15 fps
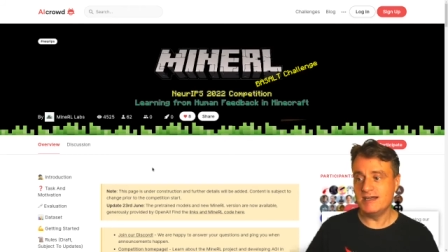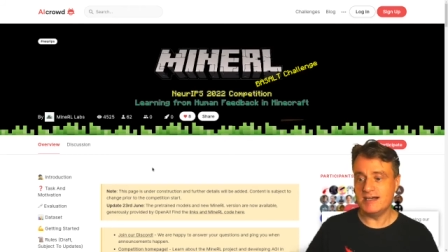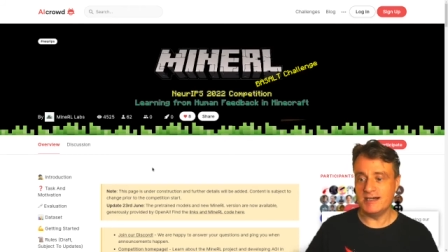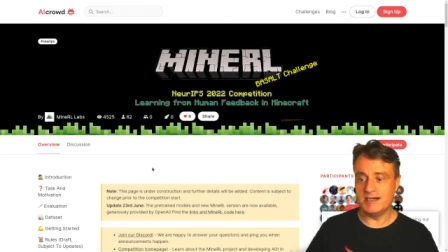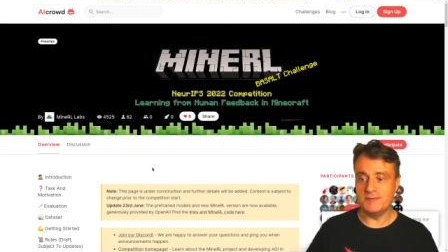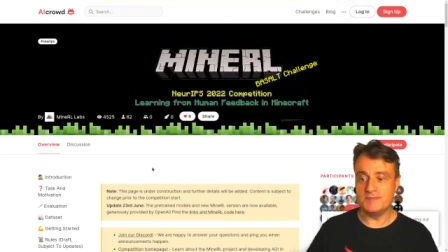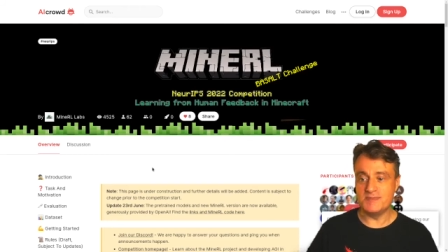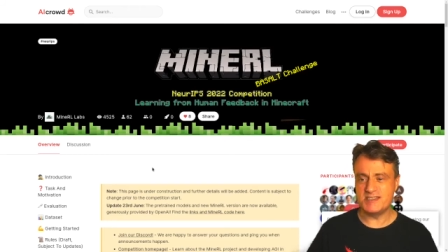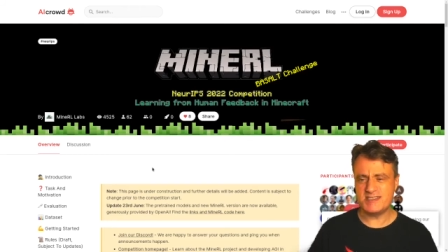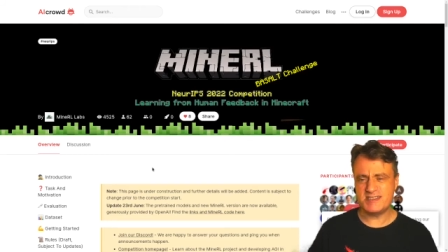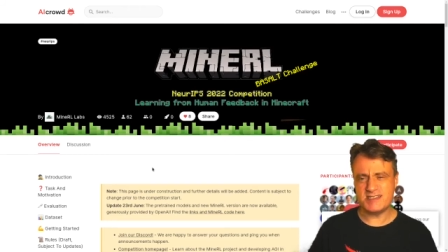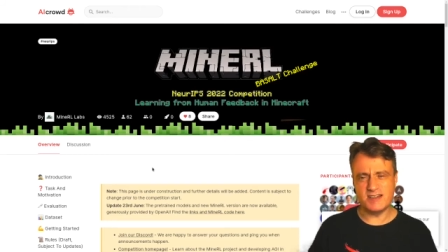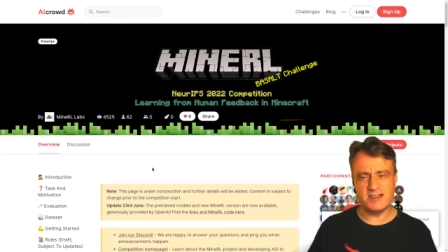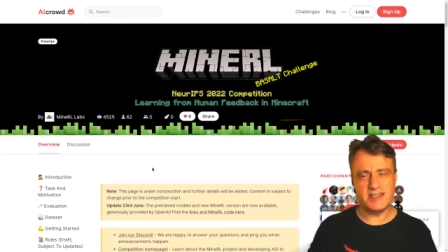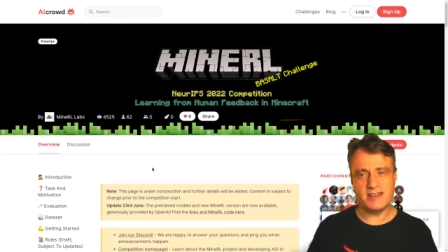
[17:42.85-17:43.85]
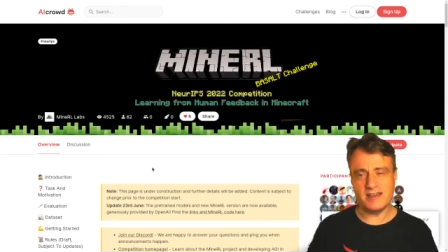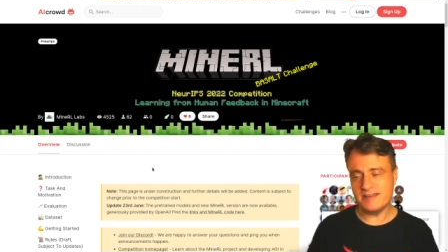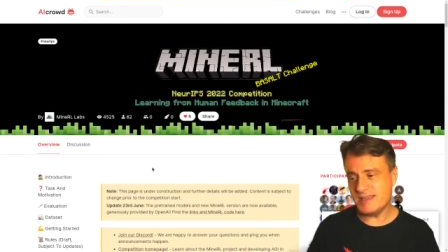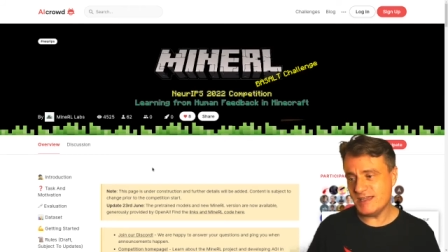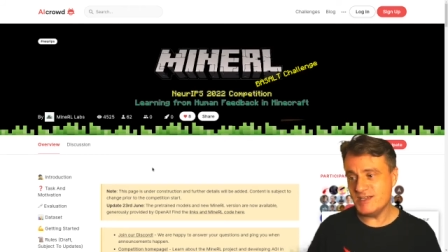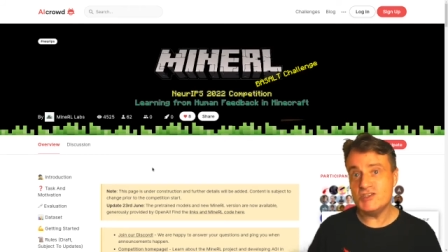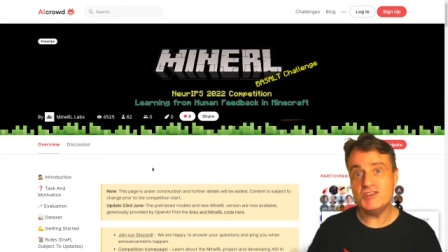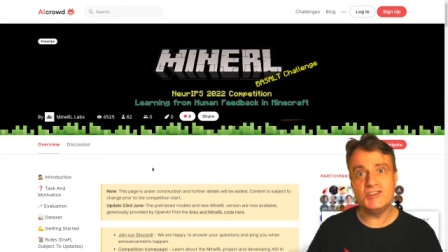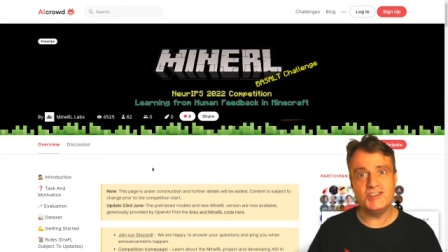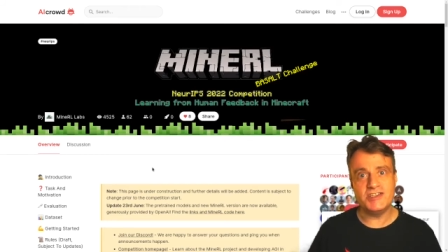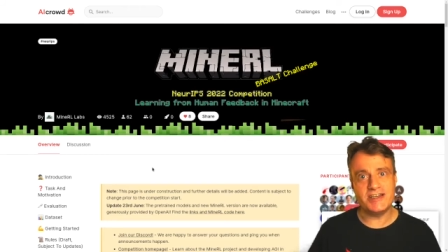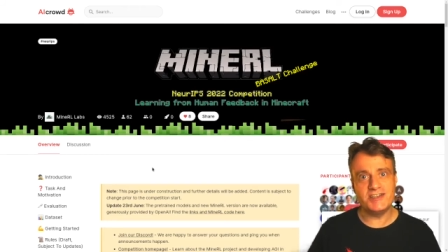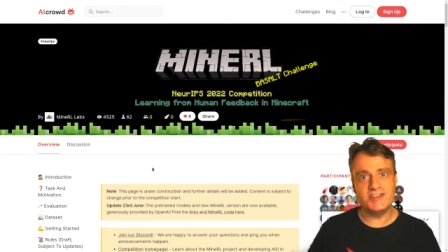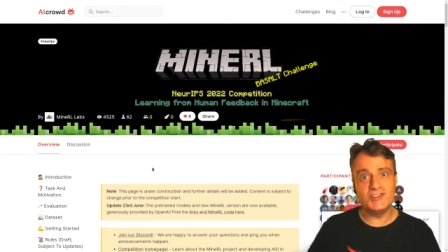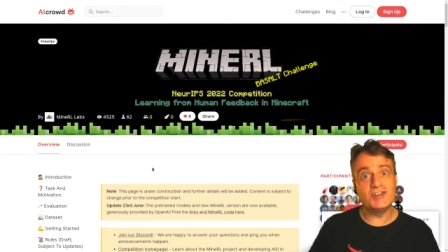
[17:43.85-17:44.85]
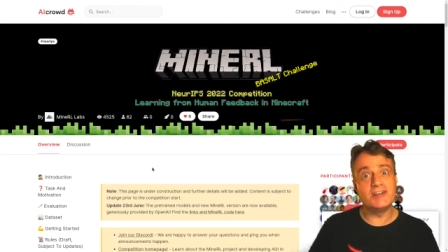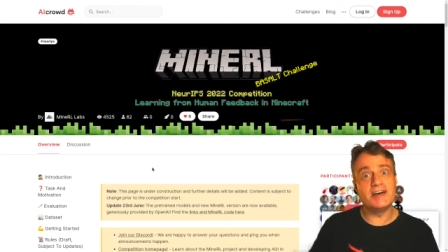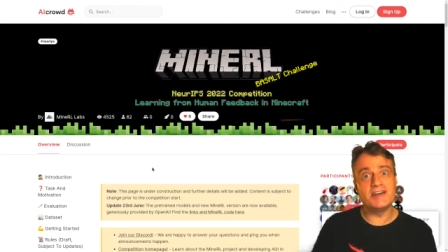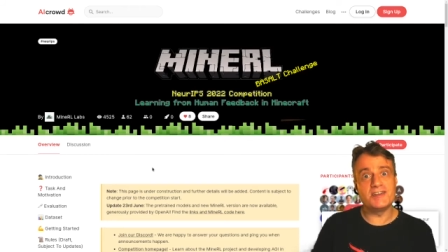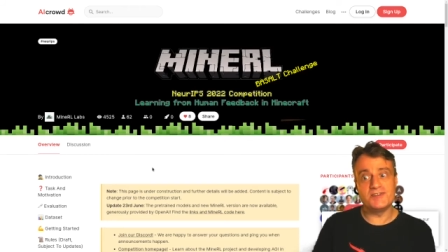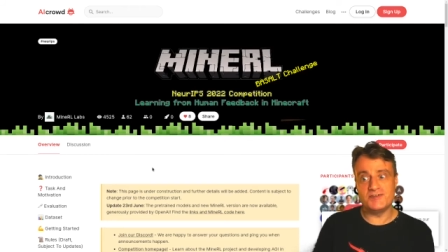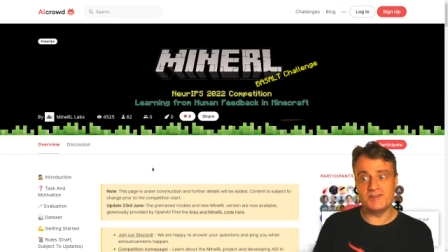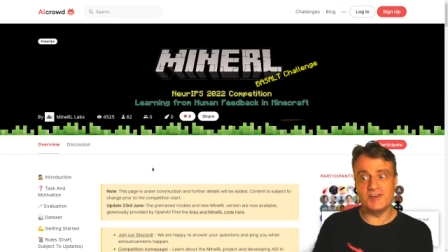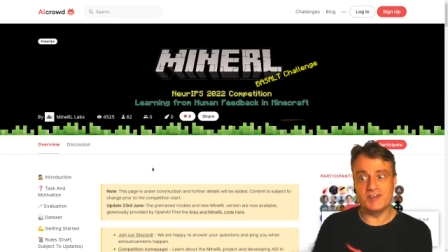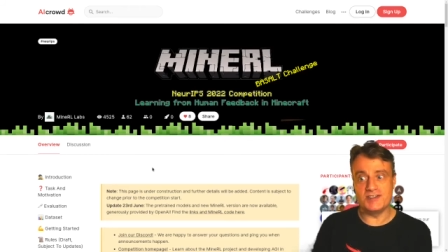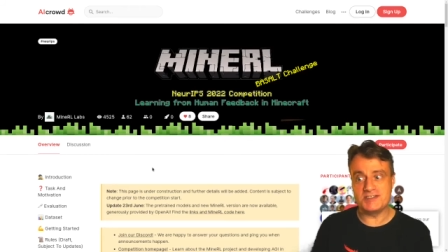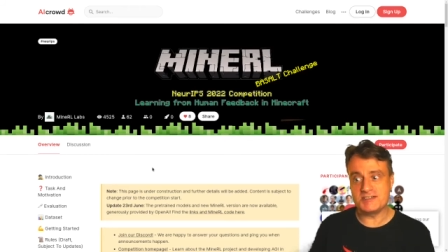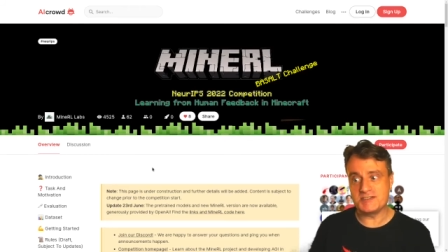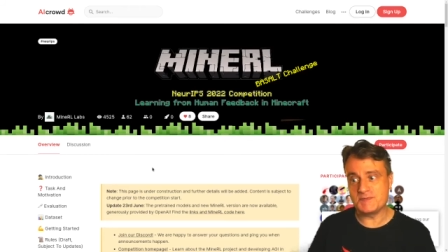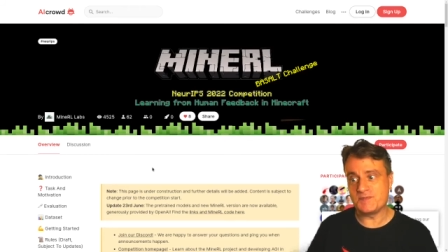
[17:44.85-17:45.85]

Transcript: um, starting, I think, July the 1st.